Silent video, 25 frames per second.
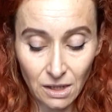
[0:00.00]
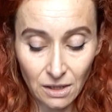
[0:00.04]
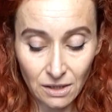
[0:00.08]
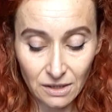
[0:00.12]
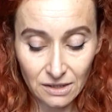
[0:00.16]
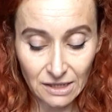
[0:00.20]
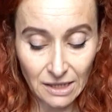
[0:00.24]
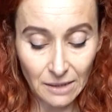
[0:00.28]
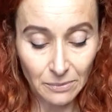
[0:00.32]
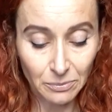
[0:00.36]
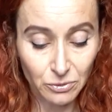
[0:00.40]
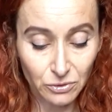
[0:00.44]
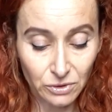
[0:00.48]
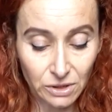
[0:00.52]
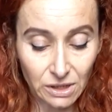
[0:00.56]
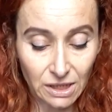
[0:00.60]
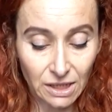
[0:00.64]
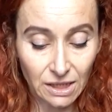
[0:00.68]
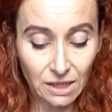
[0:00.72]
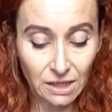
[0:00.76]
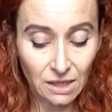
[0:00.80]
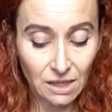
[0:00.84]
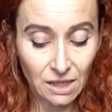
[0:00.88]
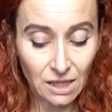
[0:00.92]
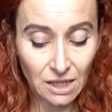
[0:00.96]

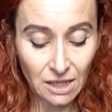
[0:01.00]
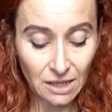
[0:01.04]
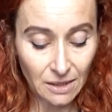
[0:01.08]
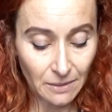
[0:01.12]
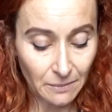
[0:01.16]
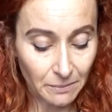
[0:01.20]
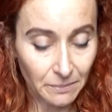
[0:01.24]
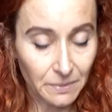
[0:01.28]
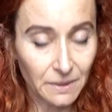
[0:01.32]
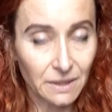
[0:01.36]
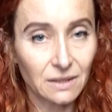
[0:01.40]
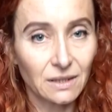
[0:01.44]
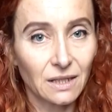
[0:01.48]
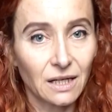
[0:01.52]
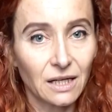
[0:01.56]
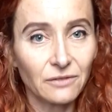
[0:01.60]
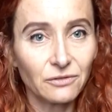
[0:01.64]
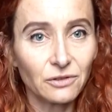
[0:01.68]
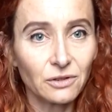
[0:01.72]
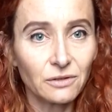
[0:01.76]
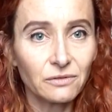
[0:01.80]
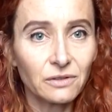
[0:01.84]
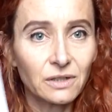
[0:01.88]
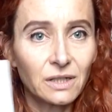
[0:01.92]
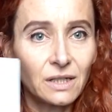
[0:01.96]
separately. But have
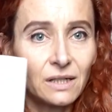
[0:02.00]
you ever